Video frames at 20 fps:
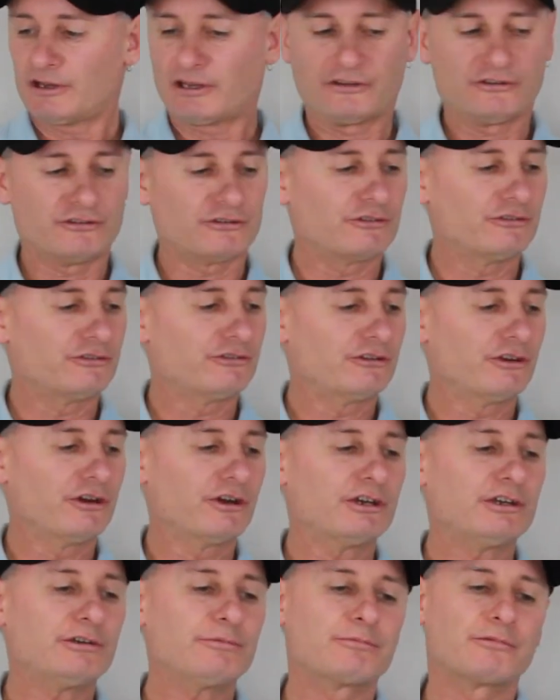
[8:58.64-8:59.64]
as you can
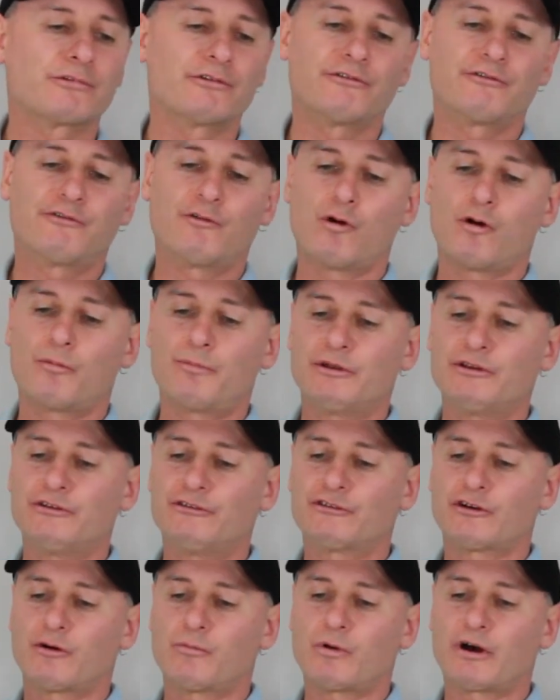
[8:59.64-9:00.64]
see, four
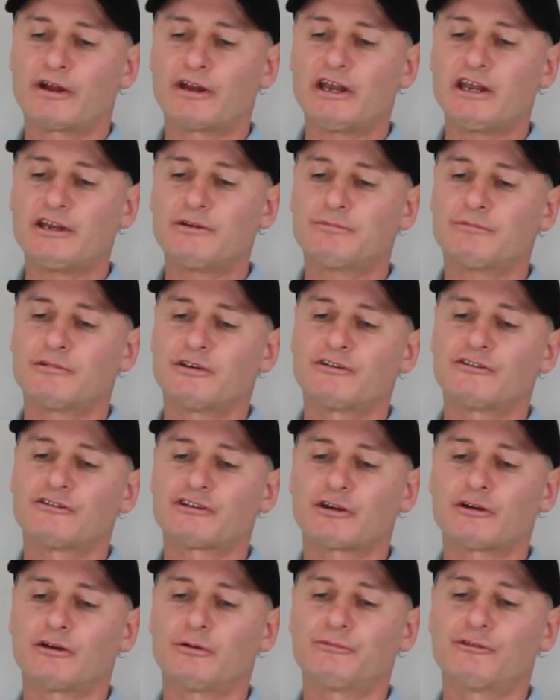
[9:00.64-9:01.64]
pins on one end,
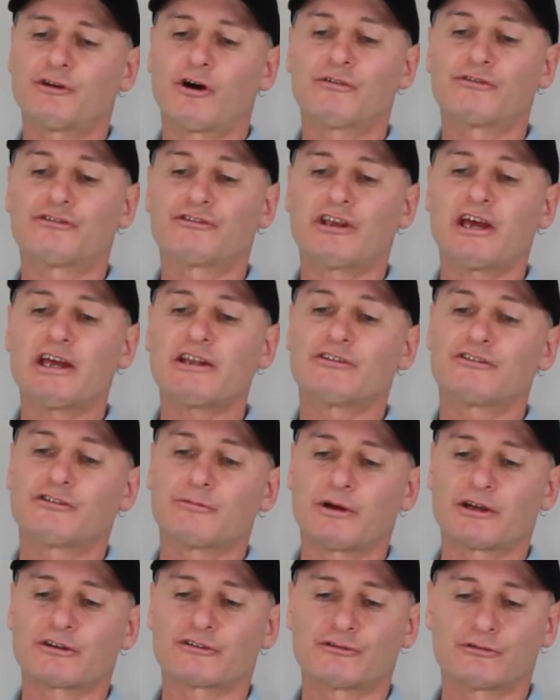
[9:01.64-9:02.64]
sometimes offset to
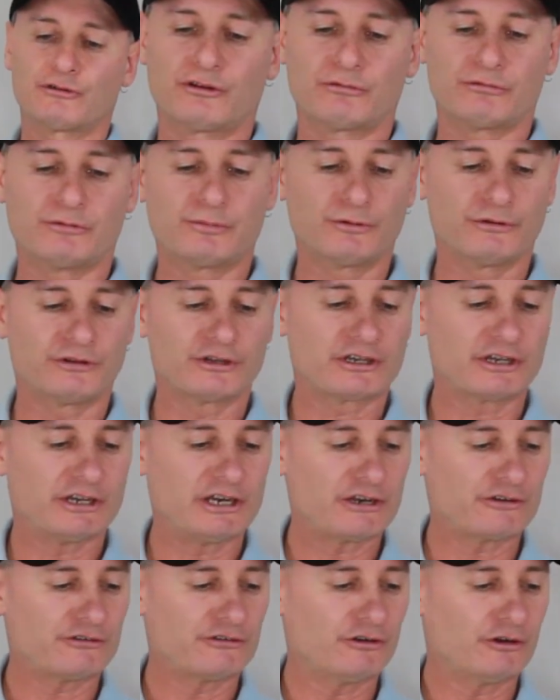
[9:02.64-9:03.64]
make that we put the
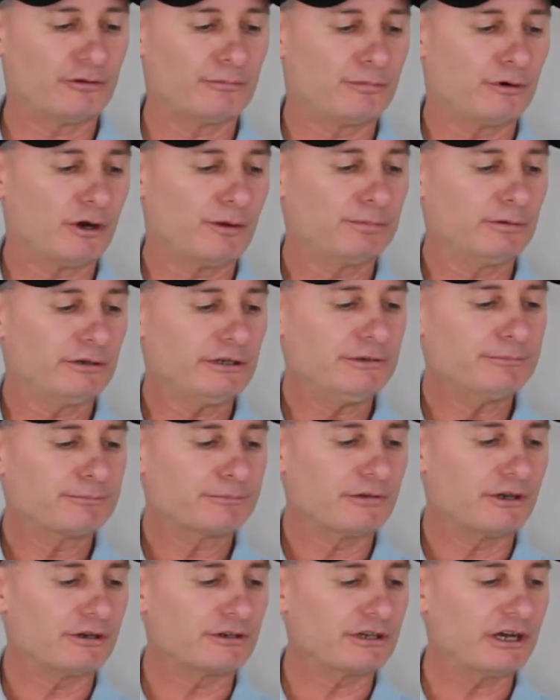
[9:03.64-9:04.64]
connection on properly.
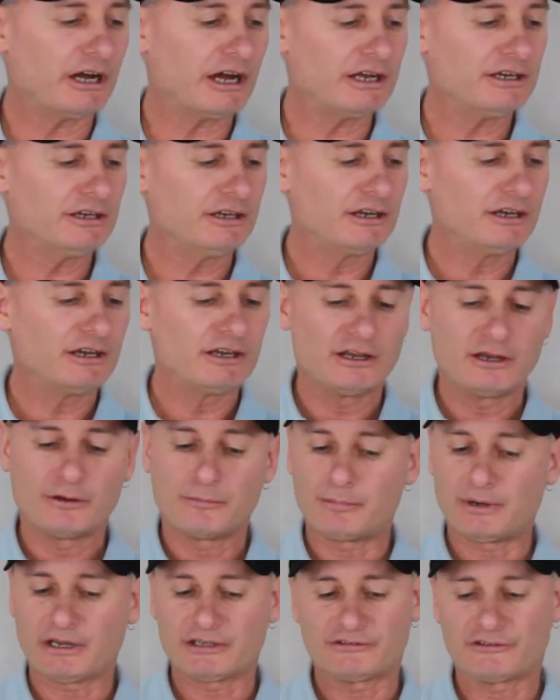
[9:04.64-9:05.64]
Okay,
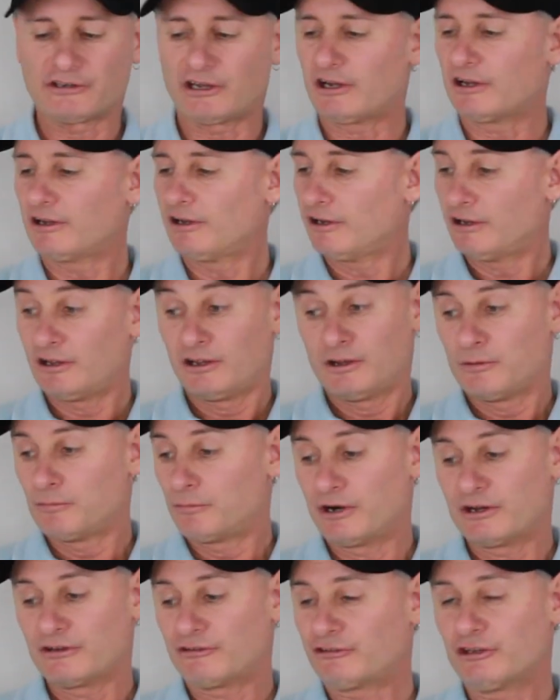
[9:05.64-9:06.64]
but uh,
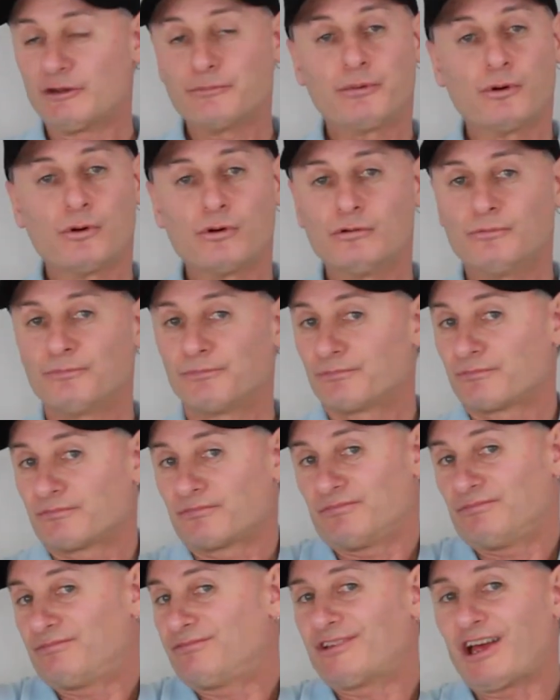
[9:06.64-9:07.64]
pretty simple,
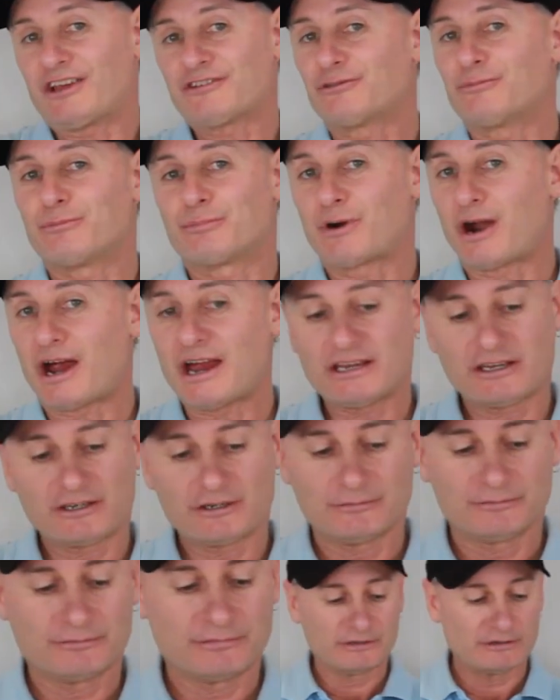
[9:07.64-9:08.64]
doesn't break,
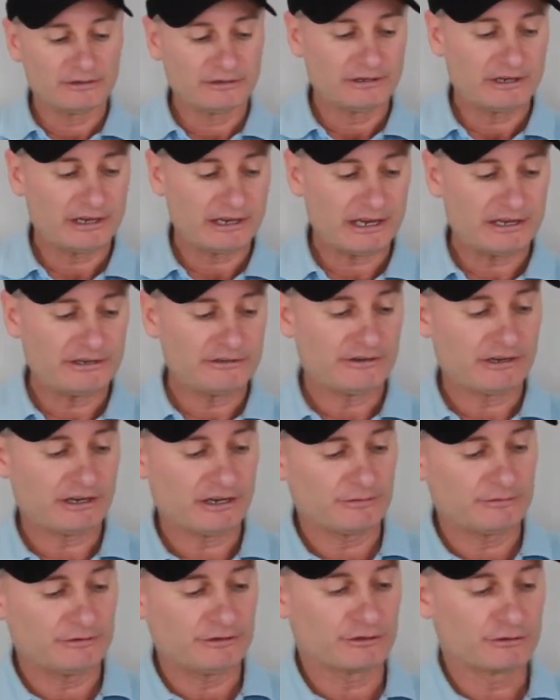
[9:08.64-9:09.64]
and
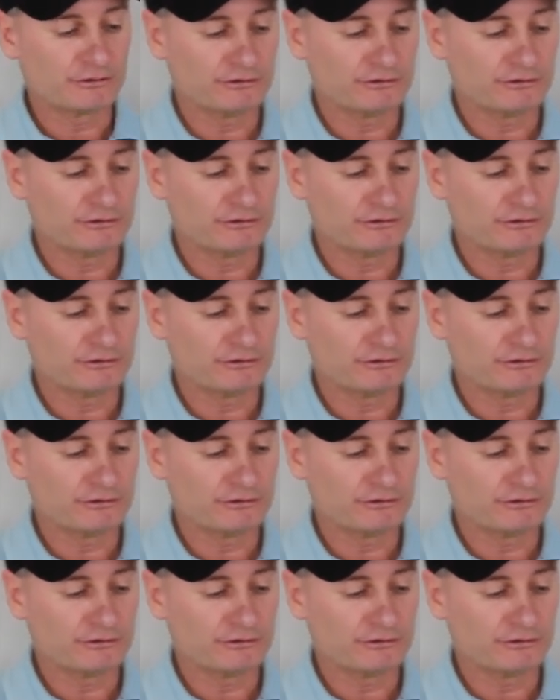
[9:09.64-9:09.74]
uh, you're